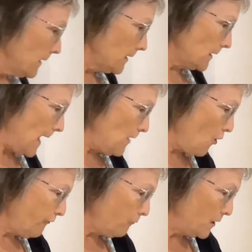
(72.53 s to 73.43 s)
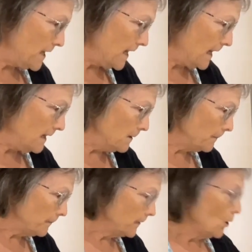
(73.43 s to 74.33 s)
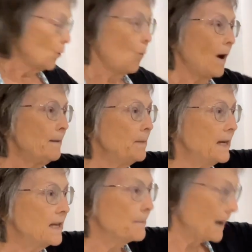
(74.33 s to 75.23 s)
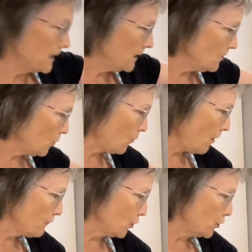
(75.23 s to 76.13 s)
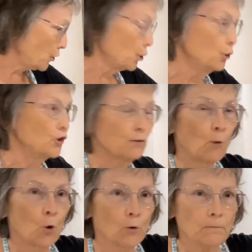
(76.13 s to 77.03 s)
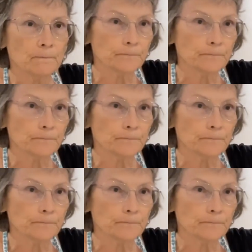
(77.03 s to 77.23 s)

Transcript: start off, we need one medium onion, or I've got two small.